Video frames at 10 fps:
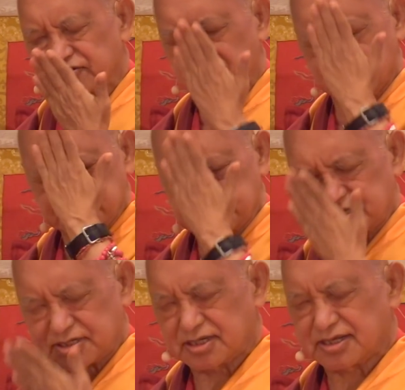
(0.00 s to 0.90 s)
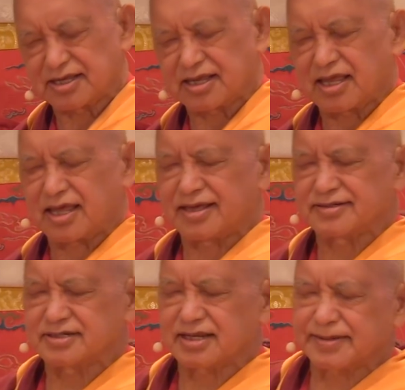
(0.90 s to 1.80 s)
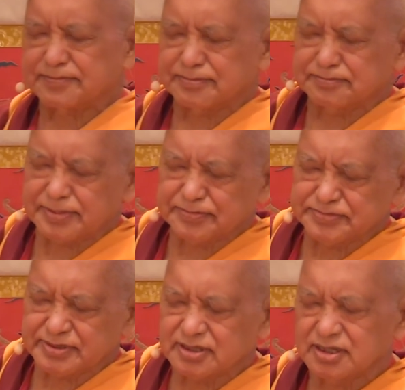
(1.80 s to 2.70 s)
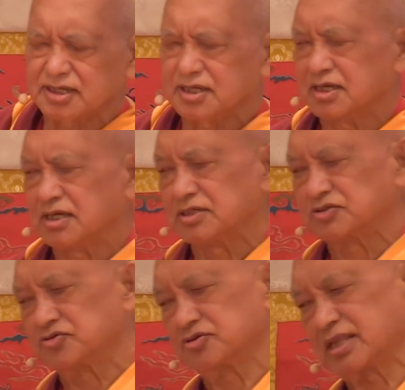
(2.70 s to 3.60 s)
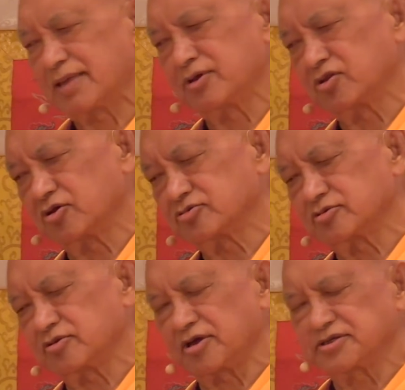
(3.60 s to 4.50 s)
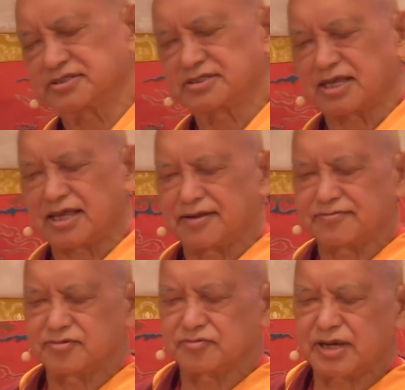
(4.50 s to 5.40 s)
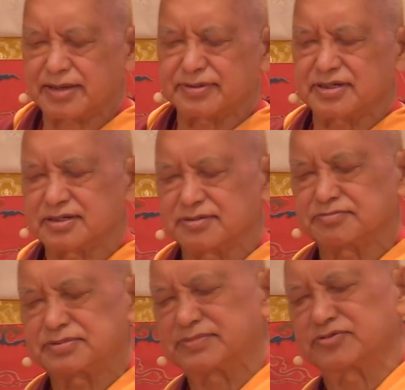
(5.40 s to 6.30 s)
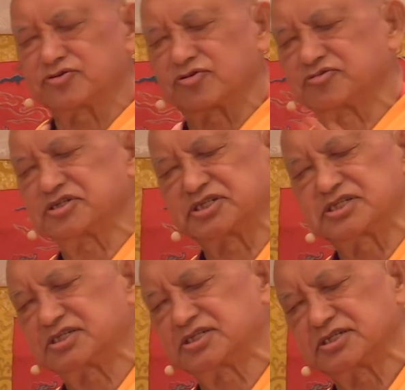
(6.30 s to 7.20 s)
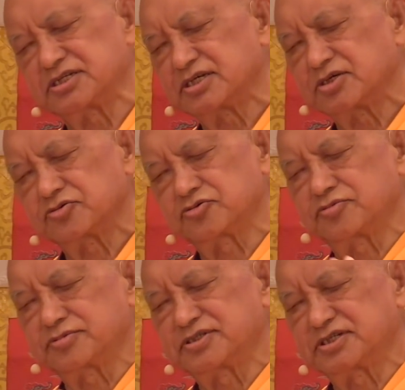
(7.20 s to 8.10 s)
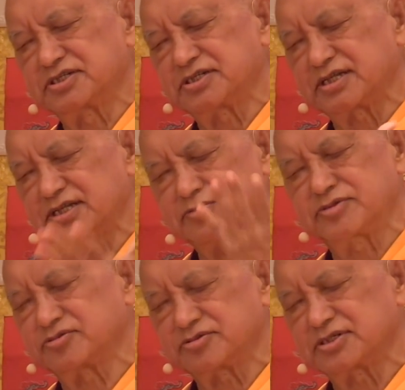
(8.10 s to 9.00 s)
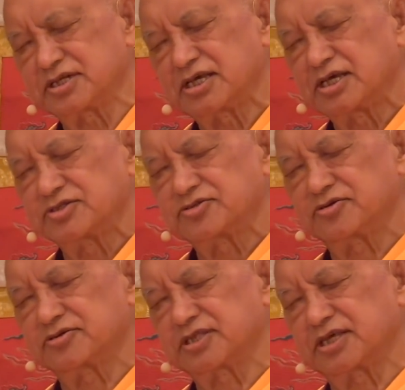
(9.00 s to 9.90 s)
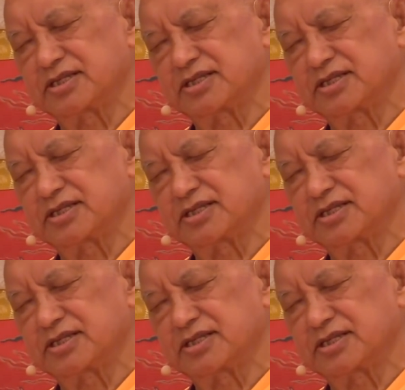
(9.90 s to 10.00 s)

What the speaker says: nose and puppy. So they make a lot of noise. And we have people doing retreat, group retreat, individual. So they a